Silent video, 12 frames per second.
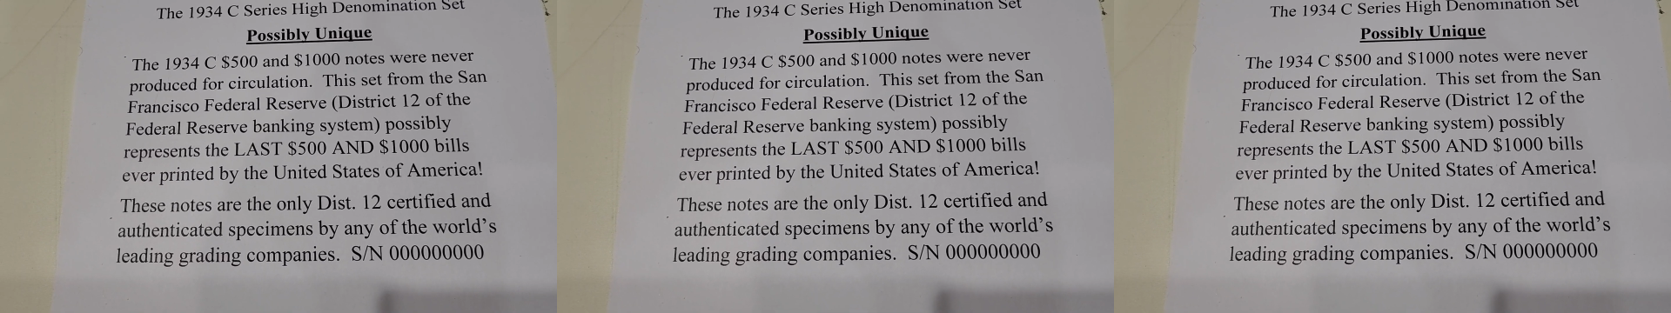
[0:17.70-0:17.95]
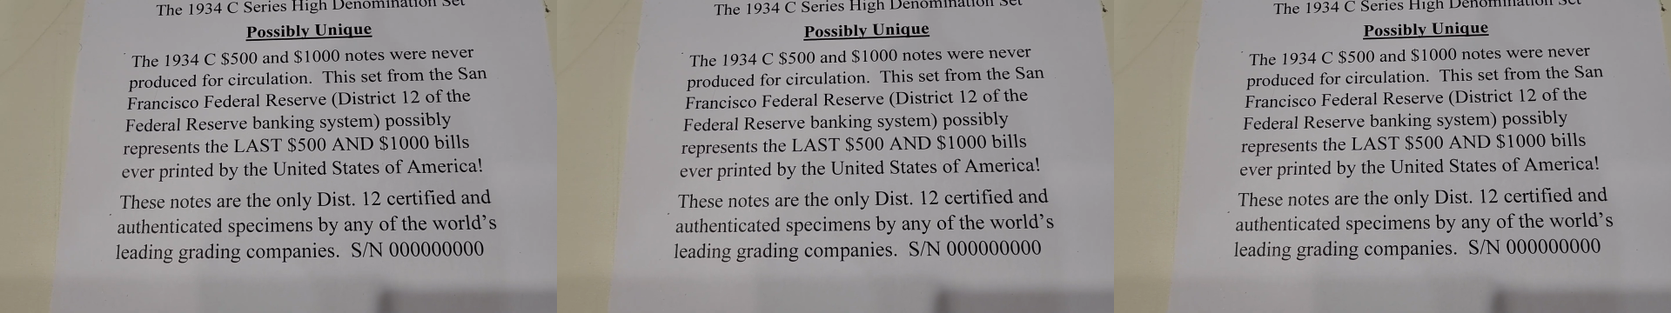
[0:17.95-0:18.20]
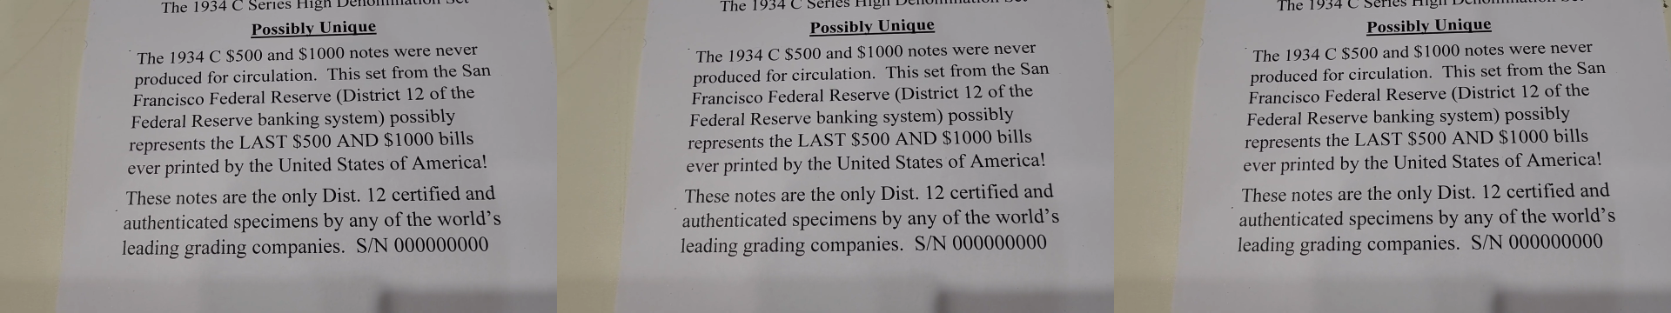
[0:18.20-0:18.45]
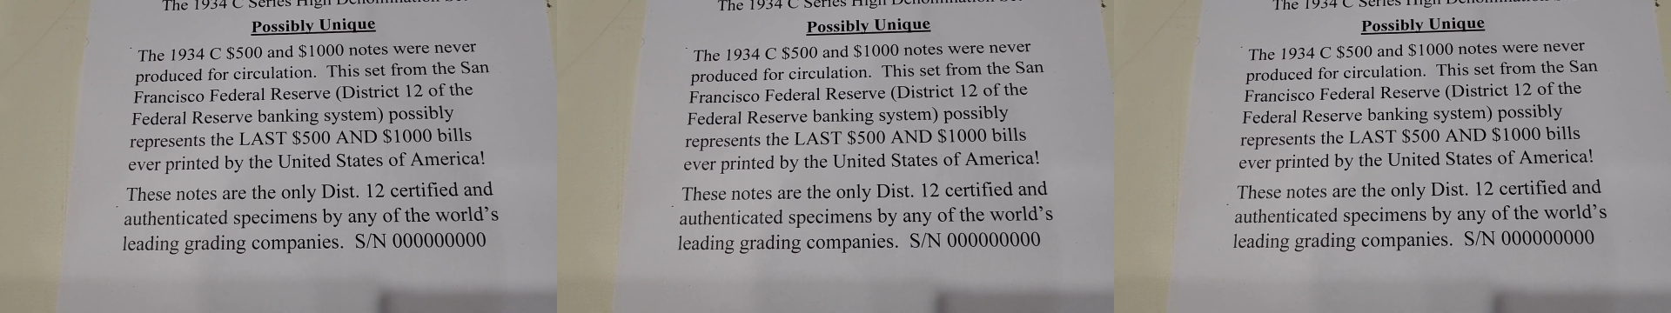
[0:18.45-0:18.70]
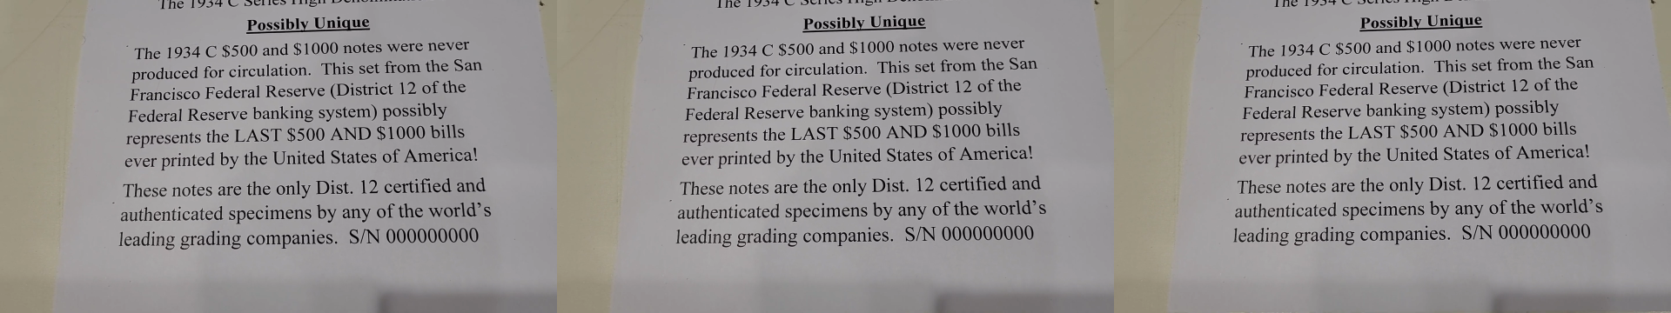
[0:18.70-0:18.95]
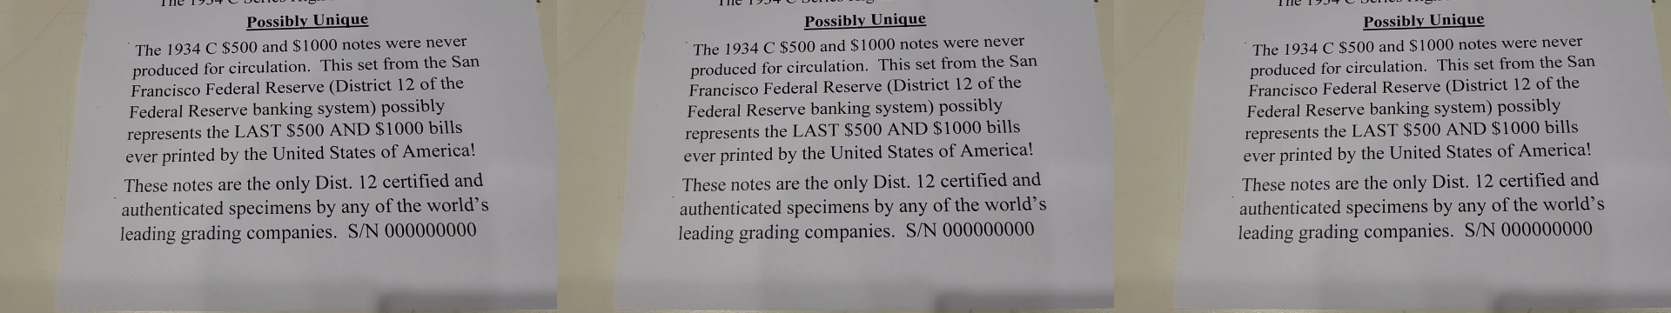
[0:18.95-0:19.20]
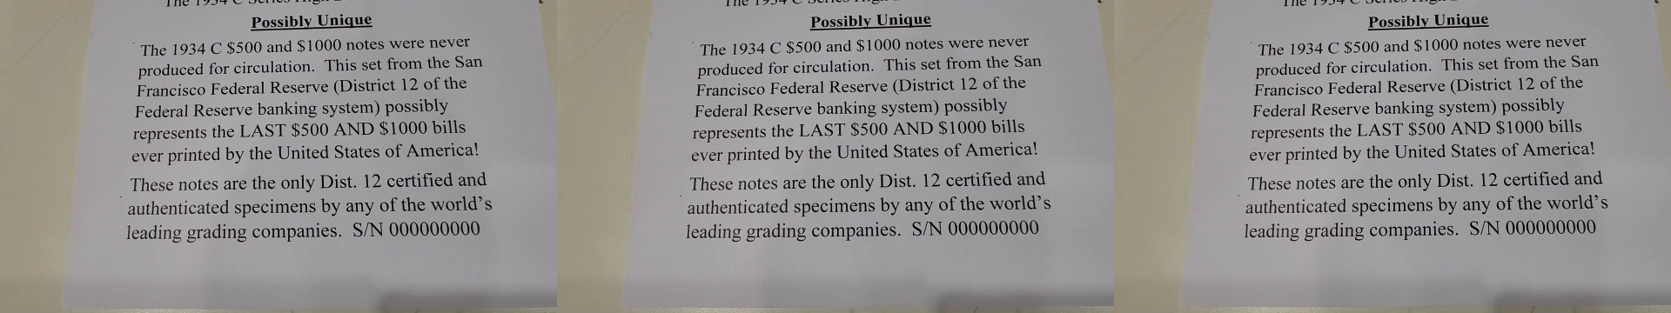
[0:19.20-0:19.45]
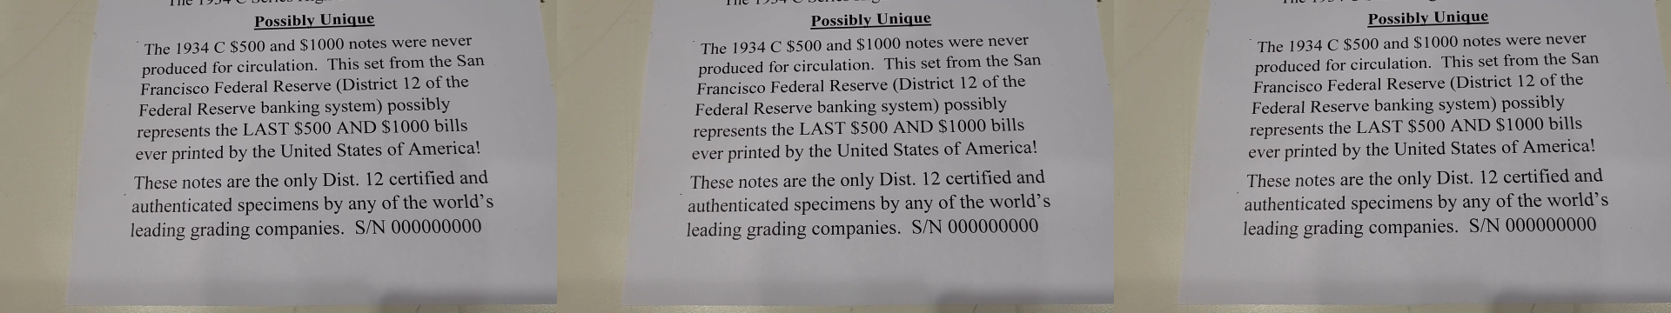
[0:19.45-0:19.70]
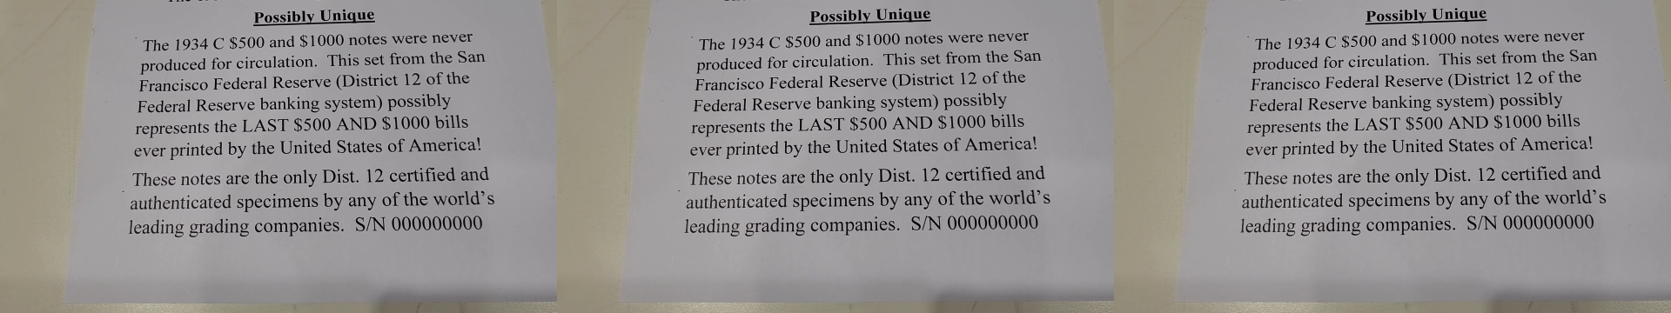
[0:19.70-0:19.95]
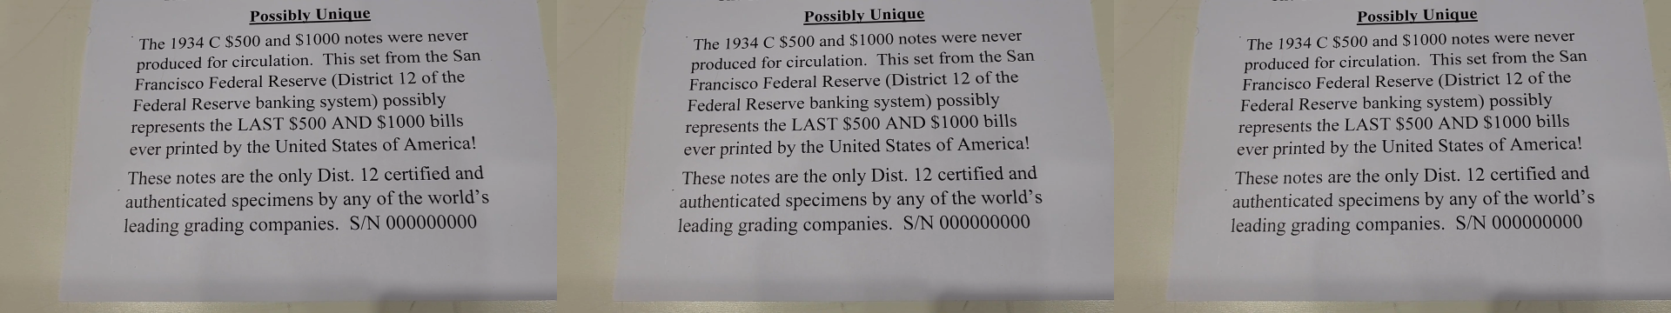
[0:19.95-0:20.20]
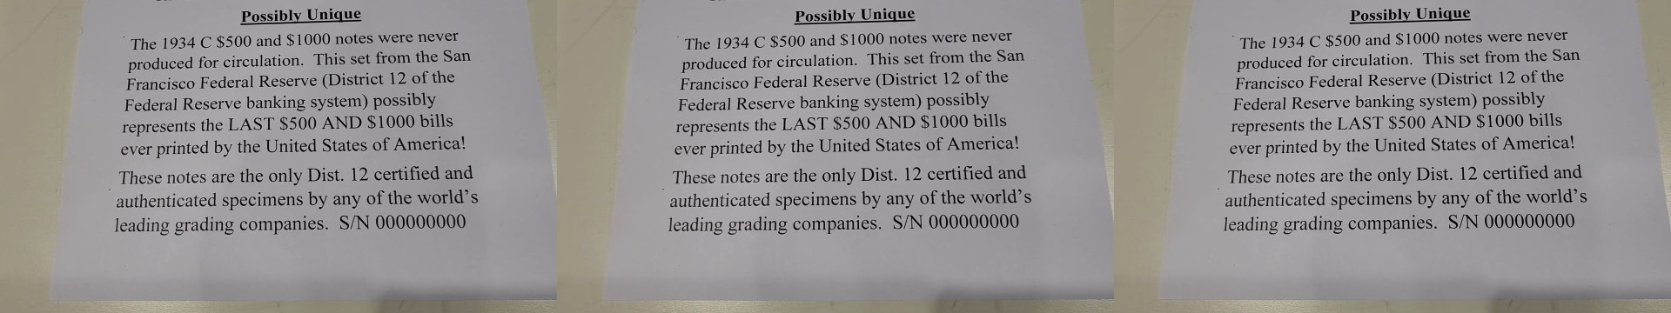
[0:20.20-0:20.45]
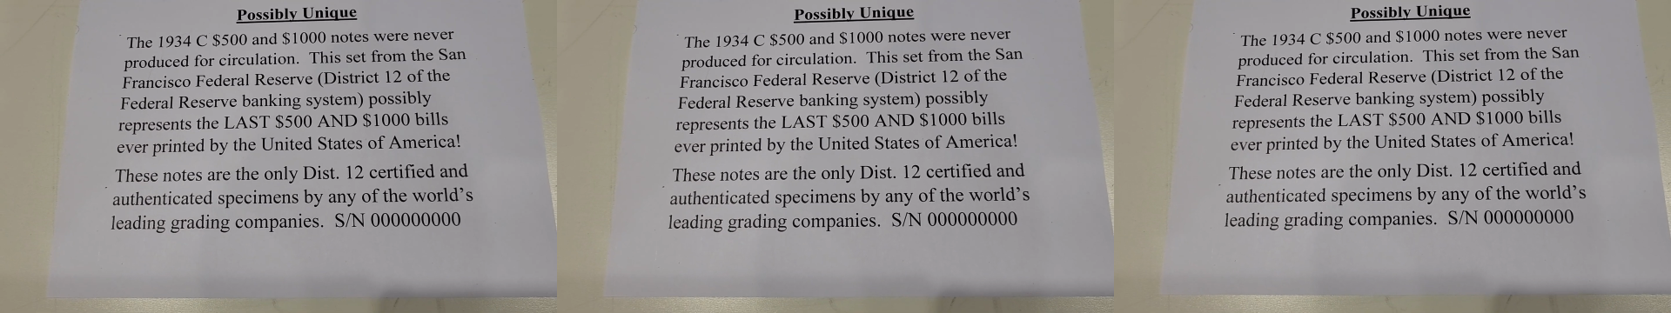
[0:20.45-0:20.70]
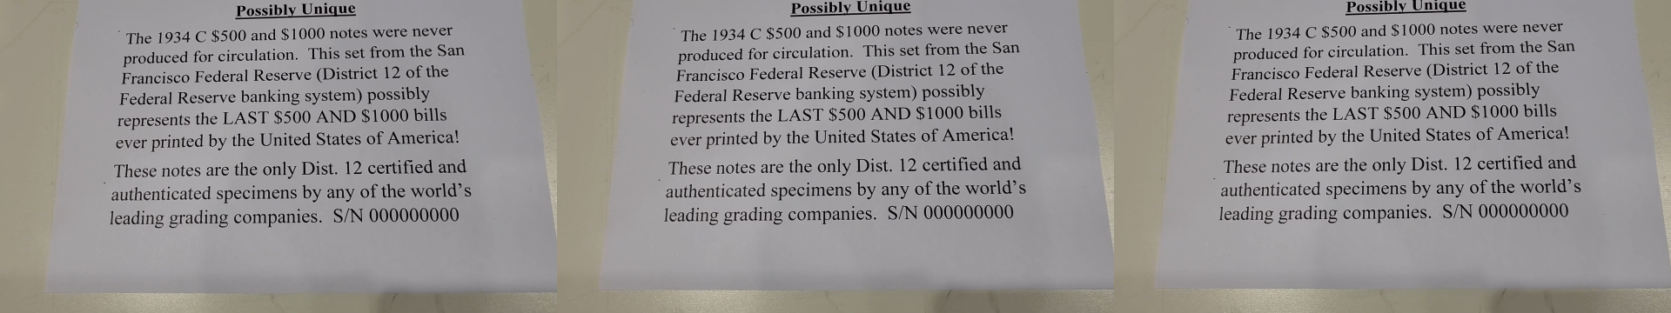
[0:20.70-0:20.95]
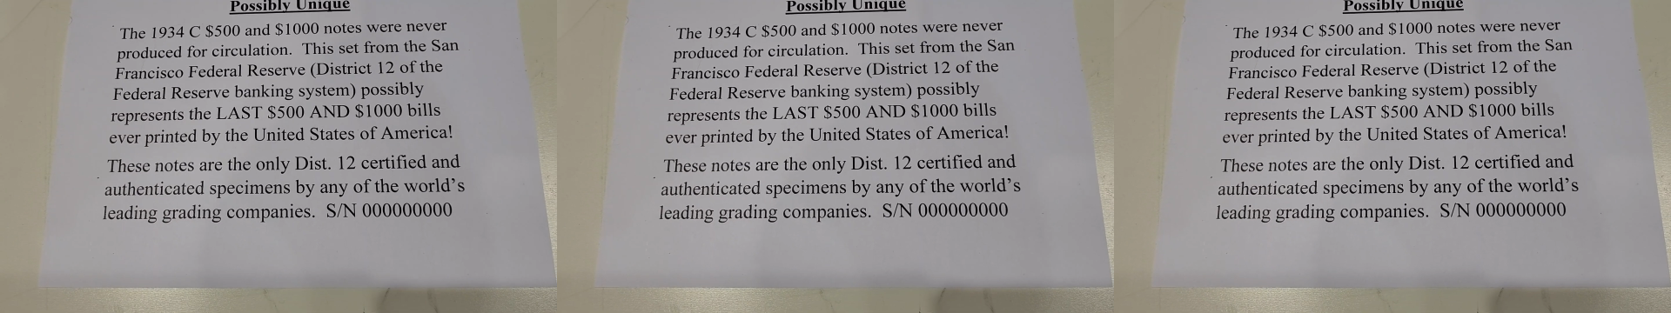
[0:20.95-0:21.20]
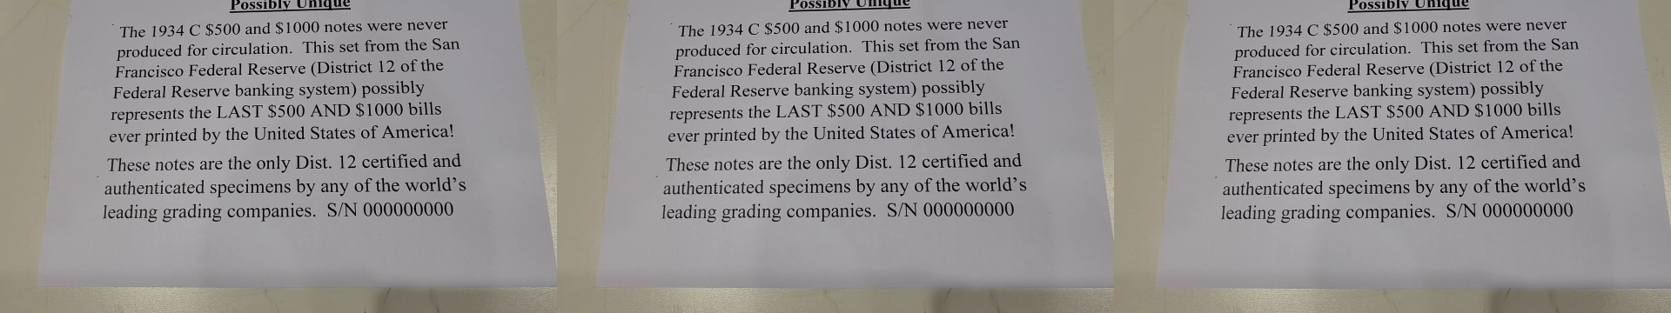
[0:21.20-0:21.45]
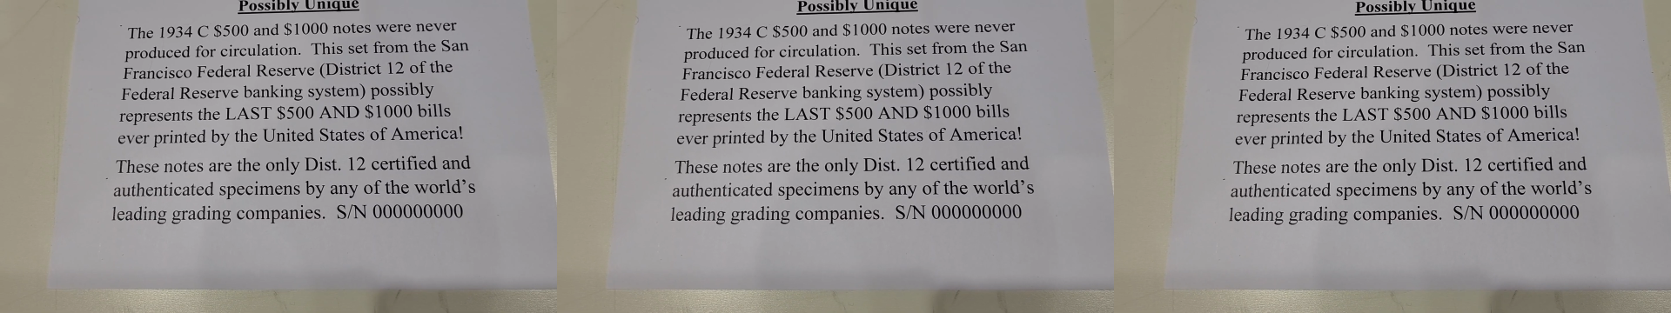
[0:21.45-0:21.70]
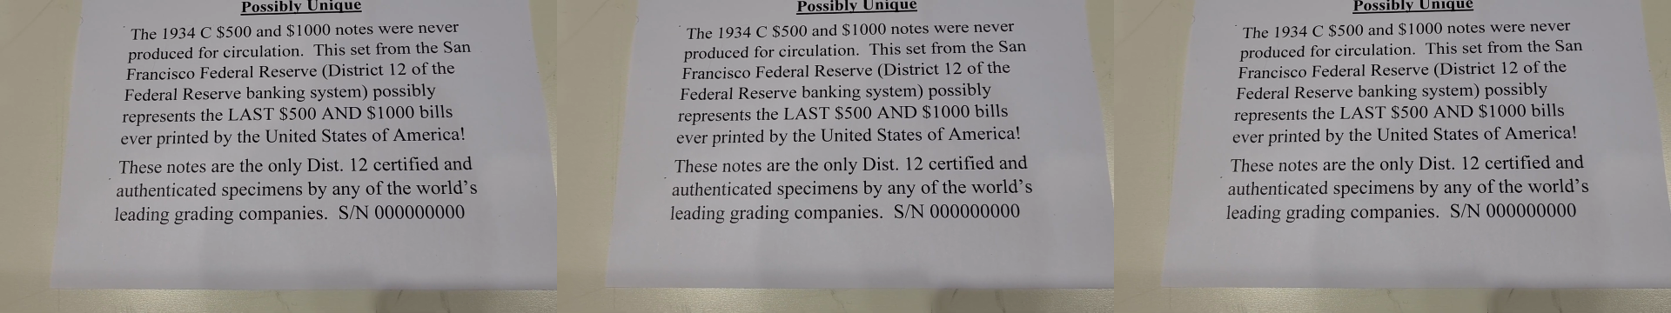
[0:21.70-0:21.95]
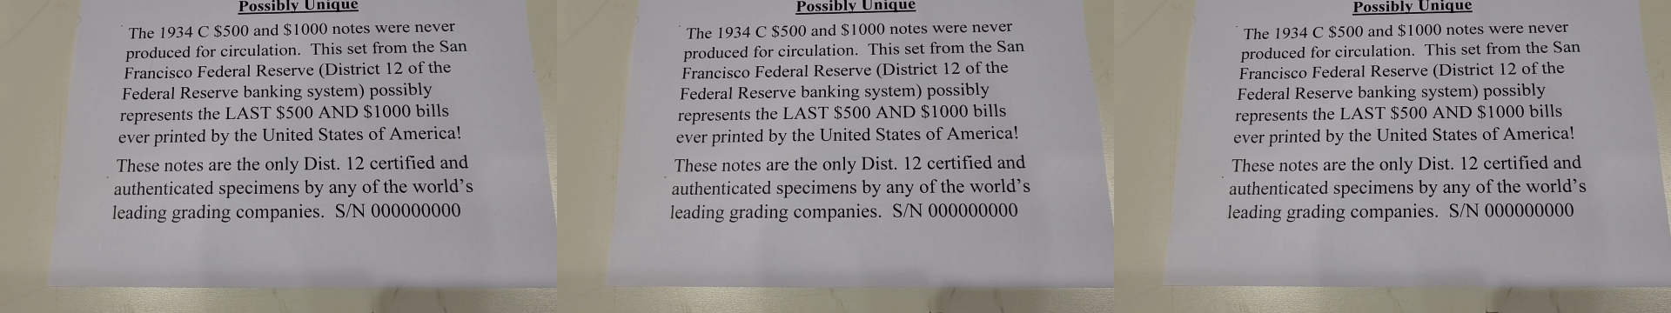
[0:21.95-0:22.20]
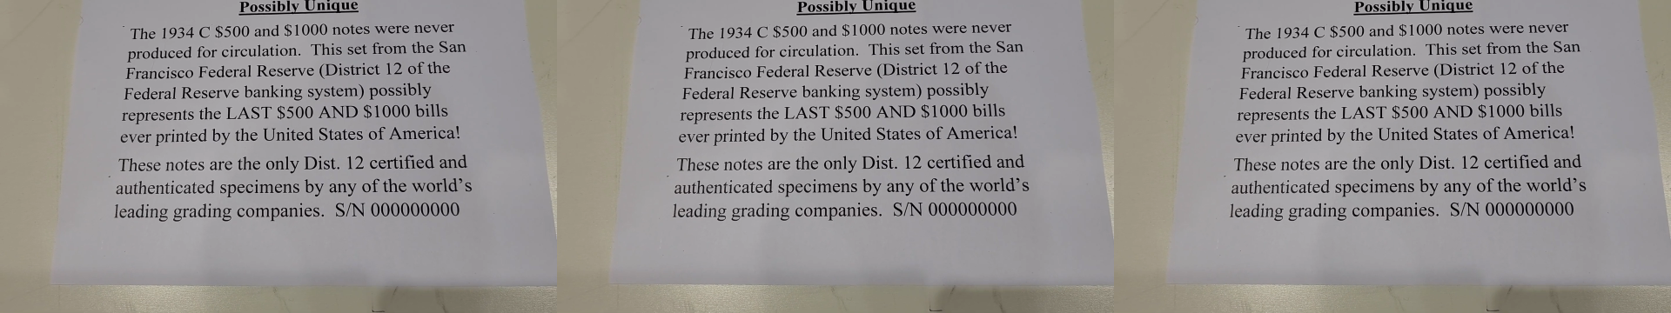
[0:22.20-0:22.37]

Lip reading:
No face is visible, so there are no lips to read.